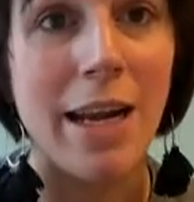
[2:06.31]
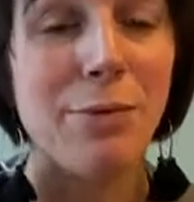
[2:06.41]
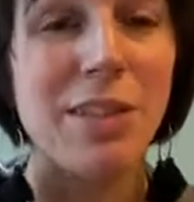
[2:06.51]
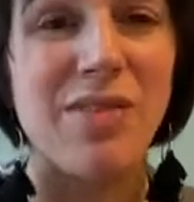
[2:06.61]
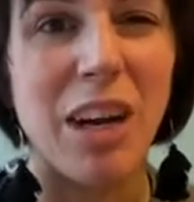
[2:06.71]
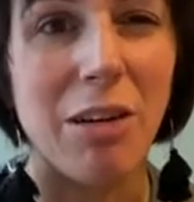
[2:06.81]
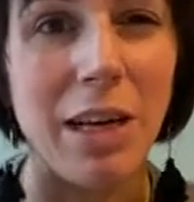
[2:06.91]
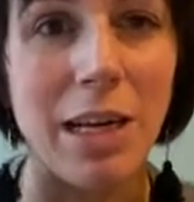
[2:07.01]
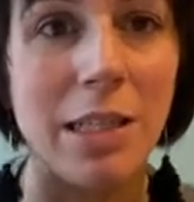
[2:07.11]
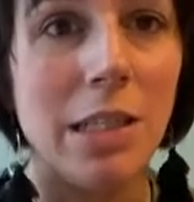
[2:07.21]
It was very
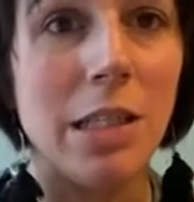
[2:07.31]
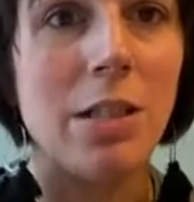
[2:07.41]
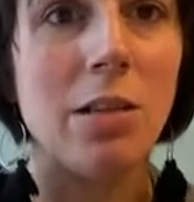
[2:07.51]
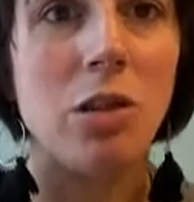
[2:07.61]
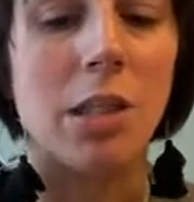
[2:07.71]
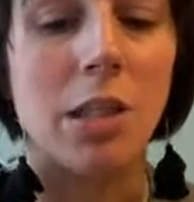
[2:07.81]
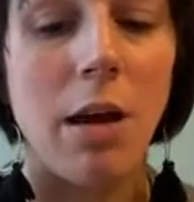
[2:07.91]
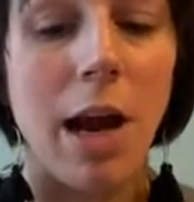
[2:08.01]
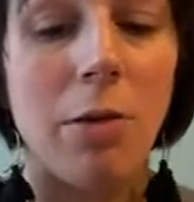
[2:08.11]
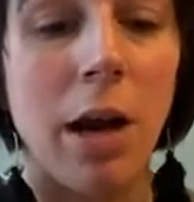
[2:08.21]
easy to just
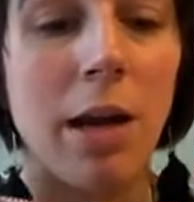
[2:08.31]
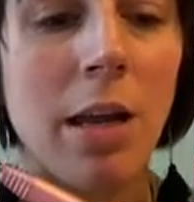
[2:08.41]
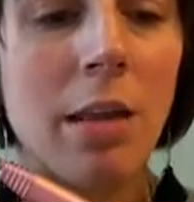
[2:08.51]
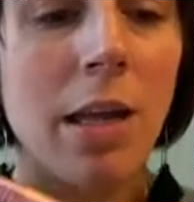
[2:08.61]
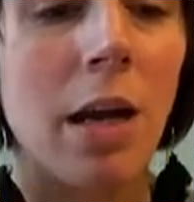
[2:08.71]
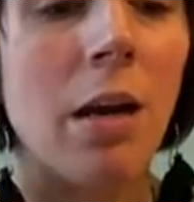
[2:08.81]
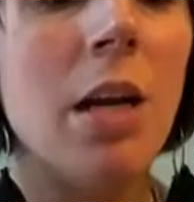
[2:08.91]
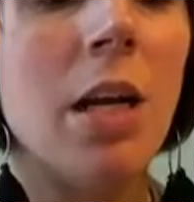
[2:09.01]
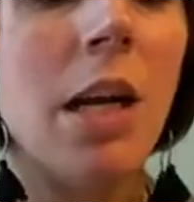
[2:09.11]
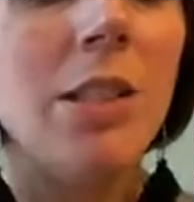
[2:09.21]
slide right in there.
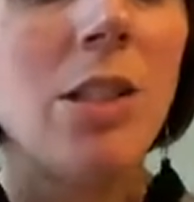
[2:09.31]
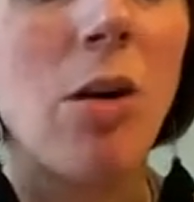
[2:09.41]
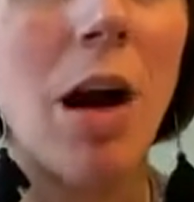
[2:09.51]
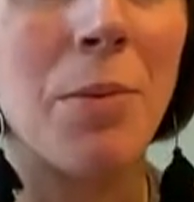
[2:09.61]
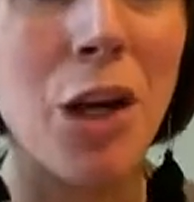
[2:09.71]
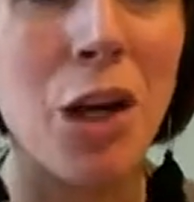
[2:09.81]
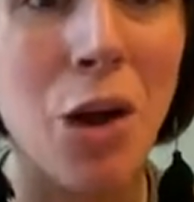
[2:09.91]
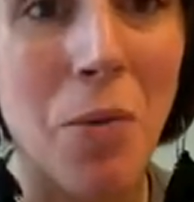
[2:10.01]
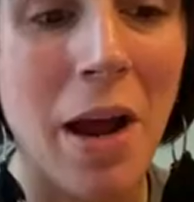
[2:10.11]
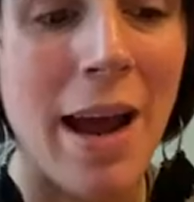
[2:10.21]
And so I'm gonna
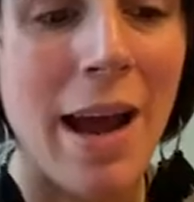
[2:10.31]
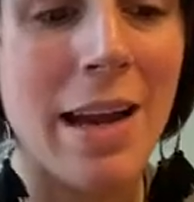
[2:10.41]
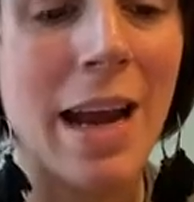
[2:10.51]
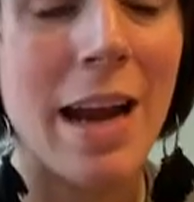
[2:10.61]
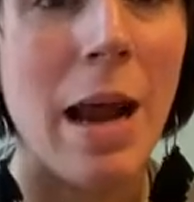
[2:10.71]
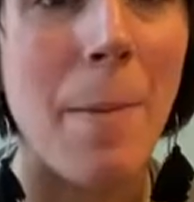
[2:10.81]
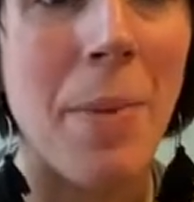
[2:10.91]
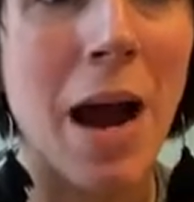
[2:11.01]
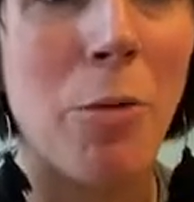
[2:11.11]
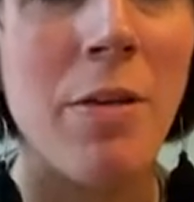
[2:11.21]
go ahead and
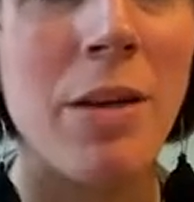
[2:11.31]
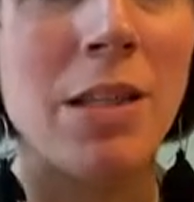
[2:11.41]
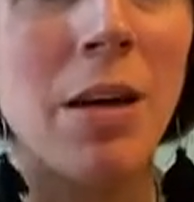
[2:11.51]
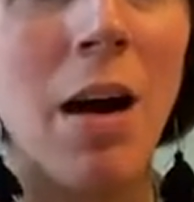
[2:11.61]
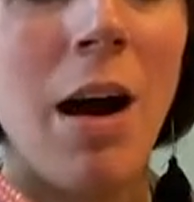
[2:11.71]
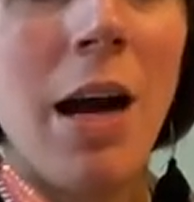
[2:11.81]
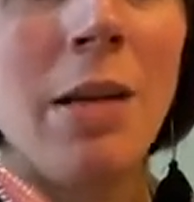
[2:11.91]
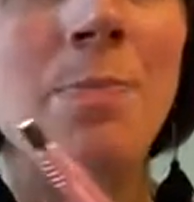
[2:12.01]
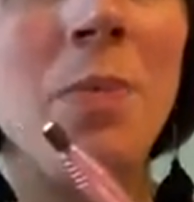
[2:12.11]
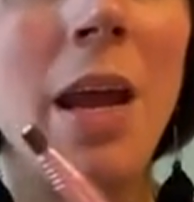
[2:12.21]
power this
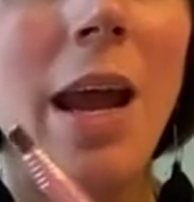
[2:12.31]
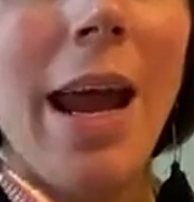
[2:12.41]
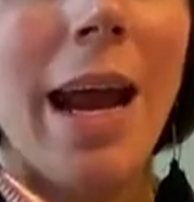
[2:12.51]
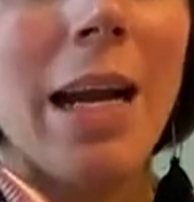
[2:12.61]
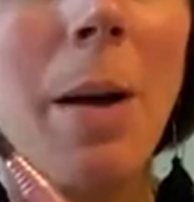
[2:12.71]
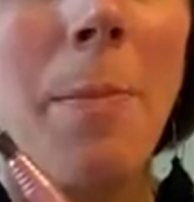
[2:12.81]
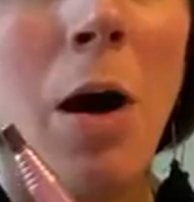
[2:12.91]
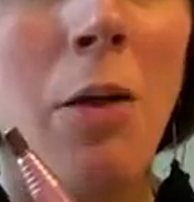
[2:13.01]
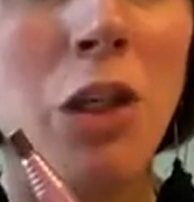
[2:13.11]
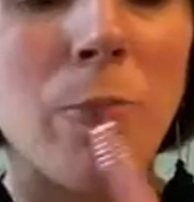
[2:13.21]
on and
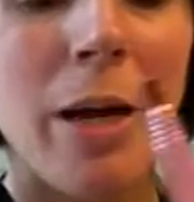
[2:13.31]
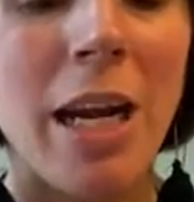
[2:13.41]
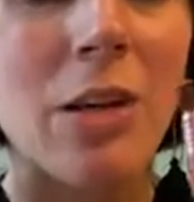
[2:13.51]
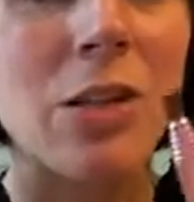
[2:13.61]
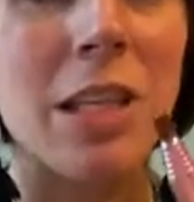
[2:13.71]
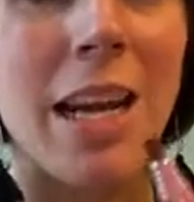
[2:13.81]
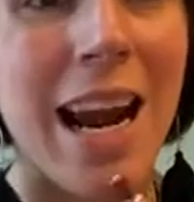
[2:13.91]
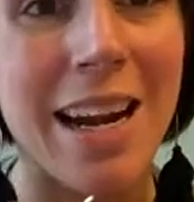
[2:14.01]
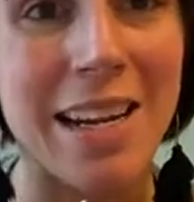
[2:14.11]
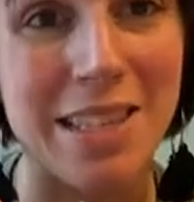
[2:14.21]
polish my nails and
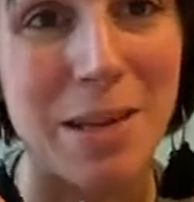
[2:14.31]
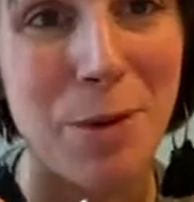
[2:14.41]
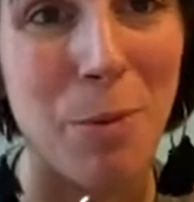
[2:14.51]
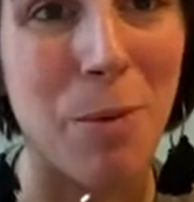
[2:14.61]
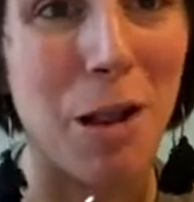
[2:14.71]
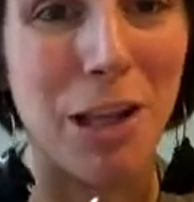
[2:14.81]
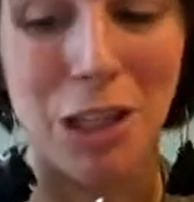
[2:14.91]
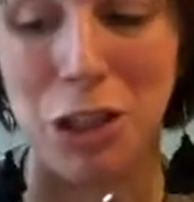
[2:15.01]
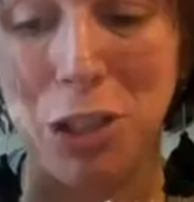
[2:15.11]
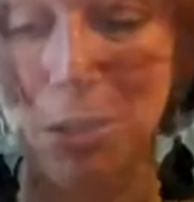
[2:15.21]
add some nail polish.